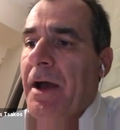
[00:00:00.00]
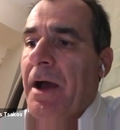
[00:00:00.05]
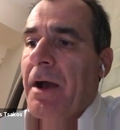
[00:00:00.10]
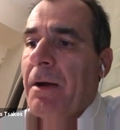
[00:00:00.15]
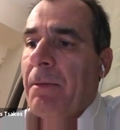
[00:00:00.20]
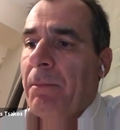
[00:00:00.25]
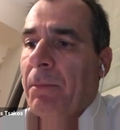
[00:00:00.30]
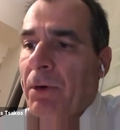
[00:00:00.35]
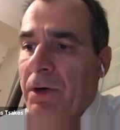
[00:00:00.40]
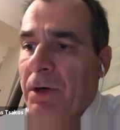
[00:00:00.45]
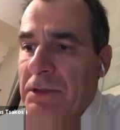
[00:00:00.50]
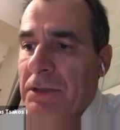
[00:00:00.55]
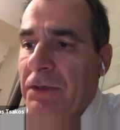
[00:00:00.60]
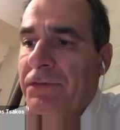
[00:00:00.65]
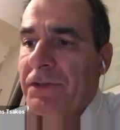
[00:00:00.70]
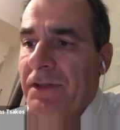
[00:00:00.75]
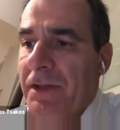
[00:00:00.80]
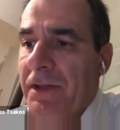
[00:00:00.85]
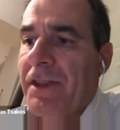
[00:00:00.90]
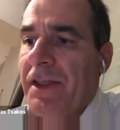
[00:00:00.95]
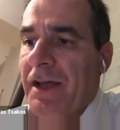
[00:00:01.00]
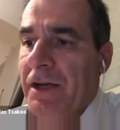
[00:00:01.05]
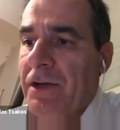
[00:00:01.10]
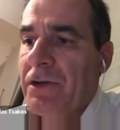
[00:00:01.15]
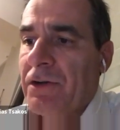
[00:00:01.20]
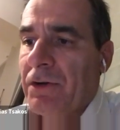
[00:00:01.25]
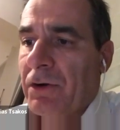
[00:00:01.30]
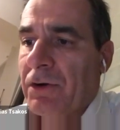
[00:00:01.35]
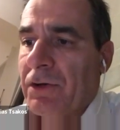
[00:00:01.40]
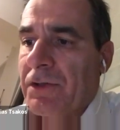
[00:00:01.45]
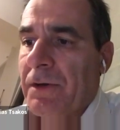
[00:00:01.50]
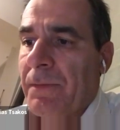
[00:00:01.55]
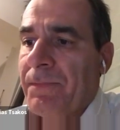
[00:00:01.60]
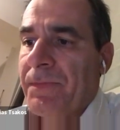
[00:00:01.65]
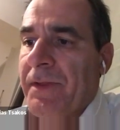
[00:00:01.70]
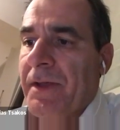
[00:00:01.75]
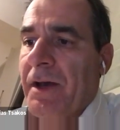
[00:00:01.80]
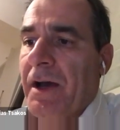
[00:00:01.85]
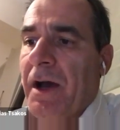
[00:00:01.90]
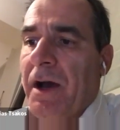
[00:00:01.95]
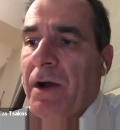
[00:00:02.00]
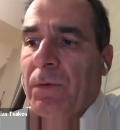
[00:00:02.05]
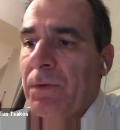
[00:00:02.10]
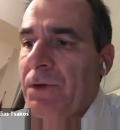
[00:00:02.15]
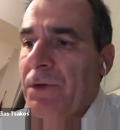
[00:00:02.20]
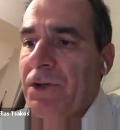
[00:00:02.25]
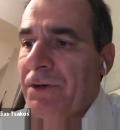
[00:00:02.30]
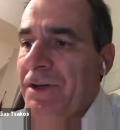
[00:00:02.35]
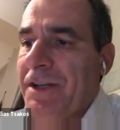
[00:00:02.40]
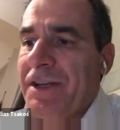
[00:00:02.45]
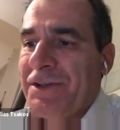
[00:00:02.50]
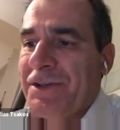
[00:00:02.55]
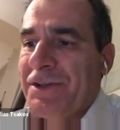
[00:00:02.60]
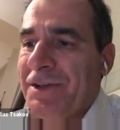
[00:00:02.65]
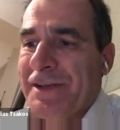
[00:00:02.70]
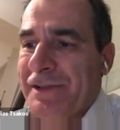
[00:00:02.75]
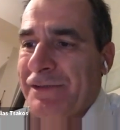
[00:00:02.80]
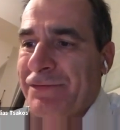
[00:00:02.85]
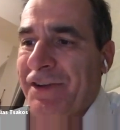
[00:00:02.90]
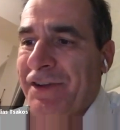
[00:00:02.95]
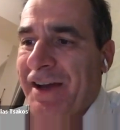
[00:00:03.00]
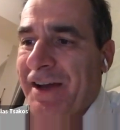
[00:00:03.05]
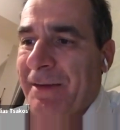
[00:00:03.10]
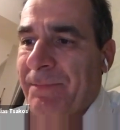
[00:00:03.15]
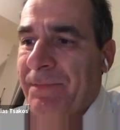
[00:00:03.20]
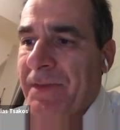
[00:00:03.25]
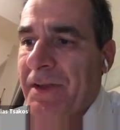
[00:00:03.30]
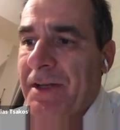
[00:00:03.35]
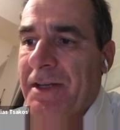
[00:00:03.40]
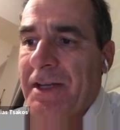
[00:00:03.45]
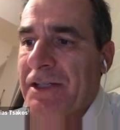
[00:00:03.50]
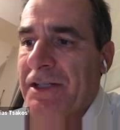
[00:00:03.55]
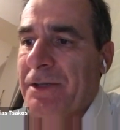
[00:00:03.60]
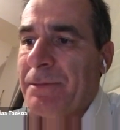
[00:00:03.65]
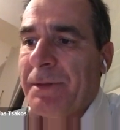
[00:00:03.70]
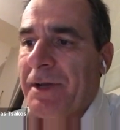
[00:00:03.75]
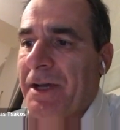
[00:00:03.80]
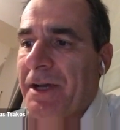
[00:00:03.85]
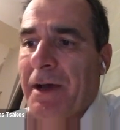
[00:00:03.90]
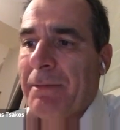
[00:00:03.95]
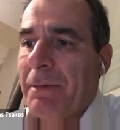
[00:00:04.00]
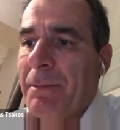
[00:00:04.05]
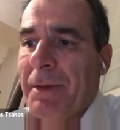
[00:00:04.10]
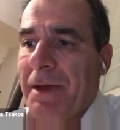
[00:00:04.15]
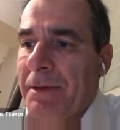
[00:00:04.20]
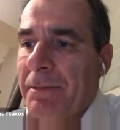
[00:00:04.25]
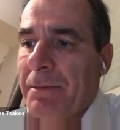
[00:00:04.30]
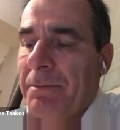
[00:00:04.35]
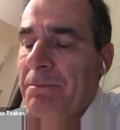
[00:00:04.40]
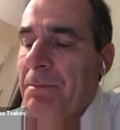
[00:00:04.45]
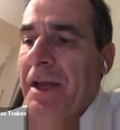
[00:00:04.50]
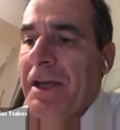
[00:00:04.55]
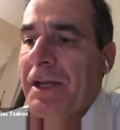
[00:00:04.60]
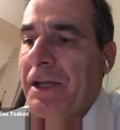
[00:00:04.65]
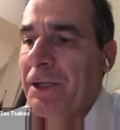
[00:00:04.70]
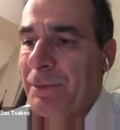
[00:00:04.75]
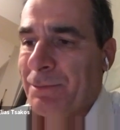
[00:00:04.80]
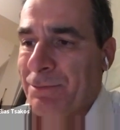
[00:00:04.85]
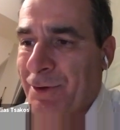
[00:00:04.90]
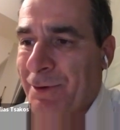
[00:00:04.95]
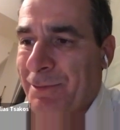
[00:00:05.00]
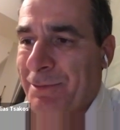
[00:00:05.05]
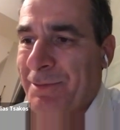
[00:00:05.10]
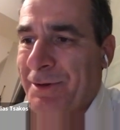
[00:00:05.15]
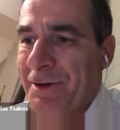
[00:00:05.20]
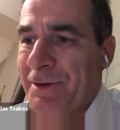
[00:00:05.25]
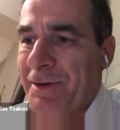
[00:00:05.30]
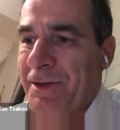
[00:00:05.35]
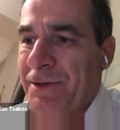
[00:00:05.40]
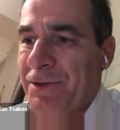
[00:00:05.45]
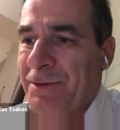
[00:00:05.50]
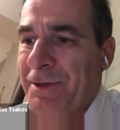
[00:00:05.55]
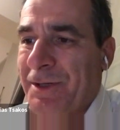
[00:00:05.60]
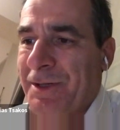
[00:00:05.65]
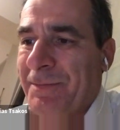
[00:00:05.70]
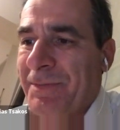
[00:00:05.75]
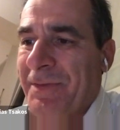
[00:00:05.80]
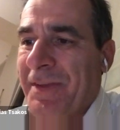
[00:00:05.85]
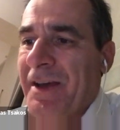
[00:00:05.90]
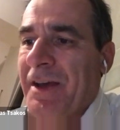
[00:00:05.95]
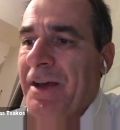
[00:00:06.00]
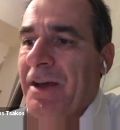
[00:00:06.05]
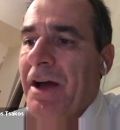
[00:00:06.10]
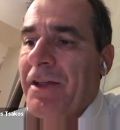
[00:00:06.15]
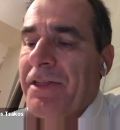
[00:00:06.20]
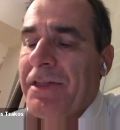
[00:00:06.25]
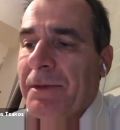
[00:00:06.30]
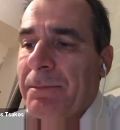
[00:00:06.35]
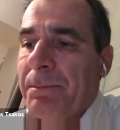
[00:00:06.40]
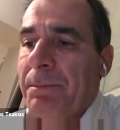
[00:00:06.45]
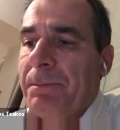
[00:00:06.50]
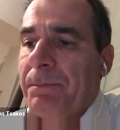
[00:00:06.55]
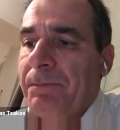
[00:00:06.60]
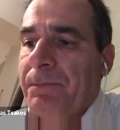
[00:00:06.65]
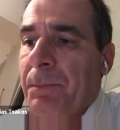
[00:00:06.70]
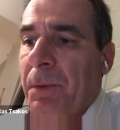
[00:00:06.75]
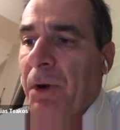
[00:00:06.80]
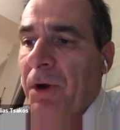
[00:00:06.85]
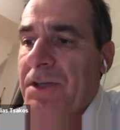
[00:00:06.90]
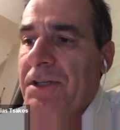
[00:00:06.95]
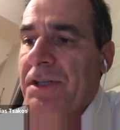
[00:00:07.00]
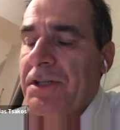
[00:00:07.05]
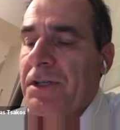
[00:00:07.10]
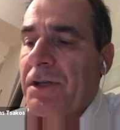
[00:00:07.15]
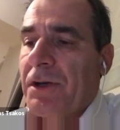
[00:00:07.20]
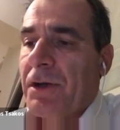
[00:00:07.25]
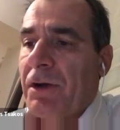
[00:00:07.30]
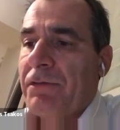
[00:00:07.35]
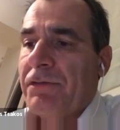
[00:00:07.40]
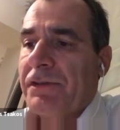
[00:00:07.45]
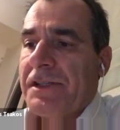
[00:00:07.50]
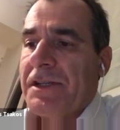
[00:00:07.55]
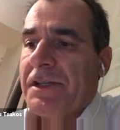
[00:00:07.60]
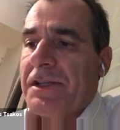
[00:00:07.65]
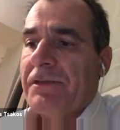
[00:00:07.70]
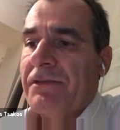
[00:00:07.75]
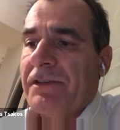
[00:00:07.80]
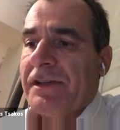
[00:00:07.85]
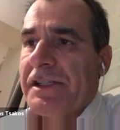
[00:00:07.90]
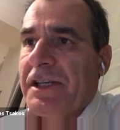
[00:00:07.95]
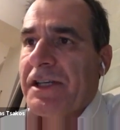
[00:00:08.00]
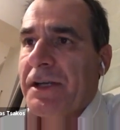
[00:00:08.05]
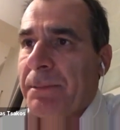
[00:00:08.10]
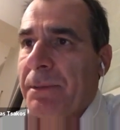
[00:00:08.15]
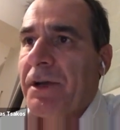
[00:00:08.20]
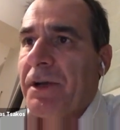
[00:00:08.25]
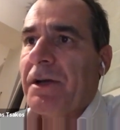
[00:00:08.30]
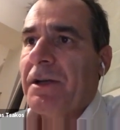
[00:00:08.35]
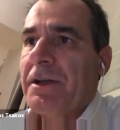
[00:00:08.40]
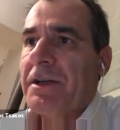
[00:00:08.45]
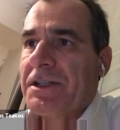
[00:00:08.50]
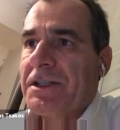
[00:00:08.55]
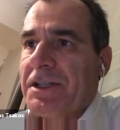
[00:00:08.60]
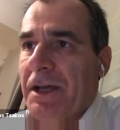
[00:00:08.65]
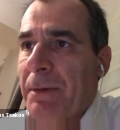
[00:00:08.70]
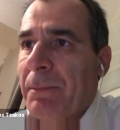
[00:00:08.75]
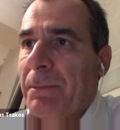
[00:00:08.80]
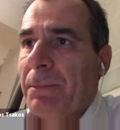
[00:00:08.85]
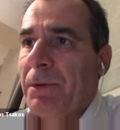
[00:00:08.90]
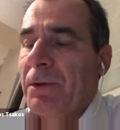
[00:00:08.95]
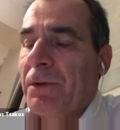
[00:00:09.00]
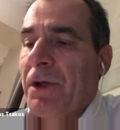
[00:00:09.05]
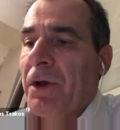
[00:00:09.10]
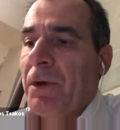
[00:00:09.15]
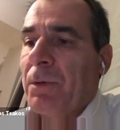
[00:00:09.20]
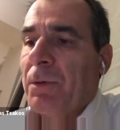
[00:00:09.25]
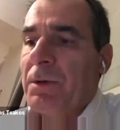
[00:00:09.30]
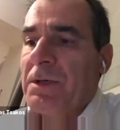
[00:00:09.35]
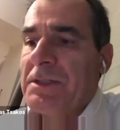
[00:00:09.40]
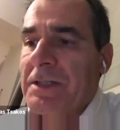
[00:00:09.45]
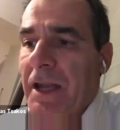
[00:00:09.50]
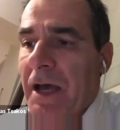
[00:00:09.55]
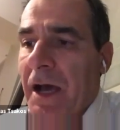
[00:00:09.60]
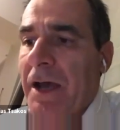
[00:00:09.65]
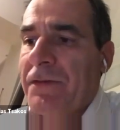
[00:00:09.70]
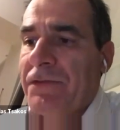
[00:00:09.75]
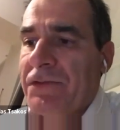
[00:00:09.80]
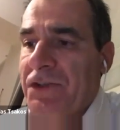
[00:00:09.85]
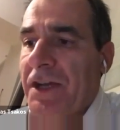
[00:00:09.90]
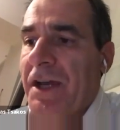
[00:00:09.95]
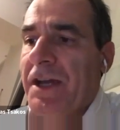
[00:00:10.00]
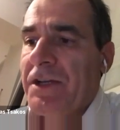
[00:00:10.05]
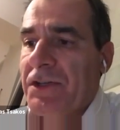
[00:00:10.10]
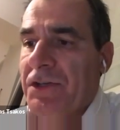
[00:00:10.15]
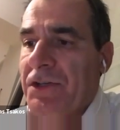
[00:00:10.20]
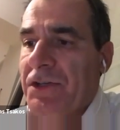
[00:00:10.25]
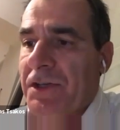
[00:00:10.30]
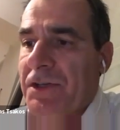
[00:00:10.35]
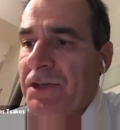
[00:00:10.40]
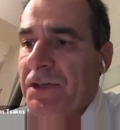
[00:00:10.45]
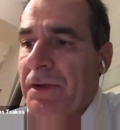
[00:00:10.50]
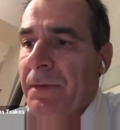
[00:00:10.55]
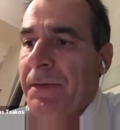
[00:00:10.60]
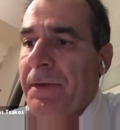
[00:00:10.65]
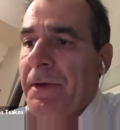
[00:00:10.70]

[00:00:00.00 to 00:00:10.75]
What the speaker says: more often than not, we don't need to interfere. It doesn't become a medical problem as well. I think polycystic ovaries is a very typical example where life changes